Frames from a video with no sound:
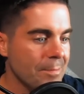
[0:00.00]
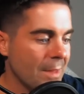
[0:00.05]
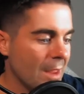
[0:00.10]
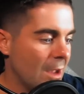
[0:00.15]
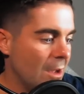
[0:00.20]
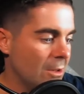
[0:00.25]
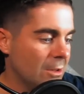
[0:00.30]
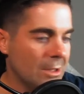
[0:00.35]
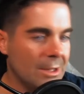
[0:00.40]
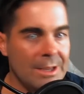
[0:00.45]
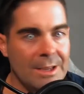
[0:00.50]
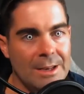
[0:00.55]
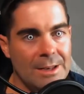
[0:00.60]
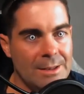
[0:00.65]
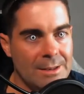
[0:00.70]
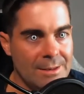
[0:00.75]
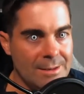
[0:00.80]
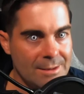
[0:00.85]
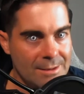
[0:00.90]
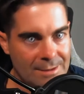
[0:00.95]
a lead
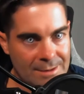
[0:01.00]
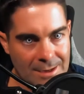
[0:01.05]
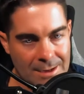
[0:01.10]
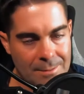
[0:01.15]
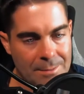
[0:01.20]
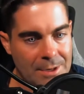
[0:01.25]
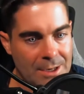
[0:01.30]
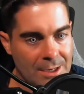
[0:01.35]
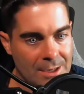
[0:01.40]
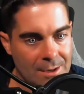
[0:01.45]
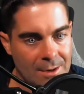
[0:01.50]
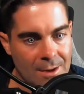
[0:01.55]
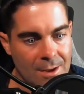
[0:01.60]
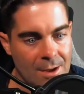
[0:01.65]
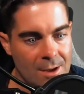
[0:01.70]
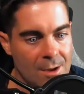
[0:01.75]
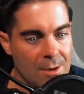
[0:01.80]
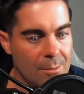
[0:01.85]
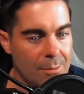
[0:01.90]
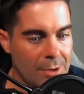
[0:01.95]
demon,
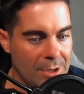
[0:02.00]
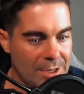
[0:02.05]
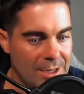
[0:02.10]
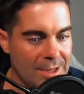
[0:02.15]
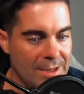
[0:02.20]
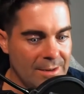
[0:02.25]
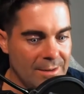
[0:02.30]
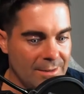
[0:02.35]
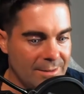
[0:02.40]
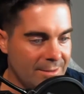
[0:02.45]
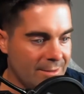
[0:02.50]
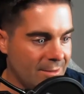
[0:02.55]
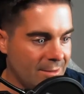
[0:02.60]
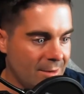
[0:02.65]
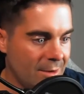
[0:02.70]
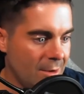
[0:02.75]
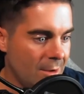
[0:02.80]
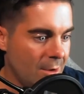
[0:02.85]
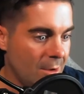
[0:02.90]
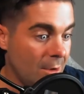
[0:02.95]
but he's
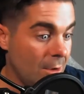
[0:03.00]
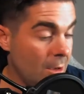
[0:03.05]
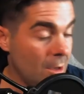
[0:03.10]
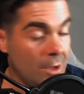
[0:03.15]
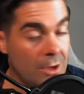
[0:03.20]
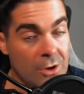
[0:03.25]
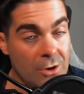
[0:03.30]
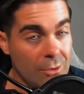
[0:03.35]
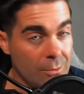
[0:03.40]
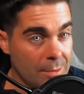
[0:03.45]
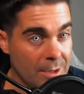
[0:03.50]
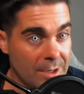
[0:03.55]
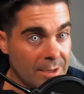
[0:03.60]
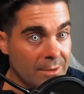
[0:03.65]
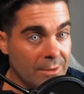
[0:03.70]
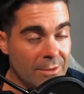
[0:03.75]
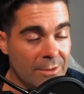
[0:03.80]
a human.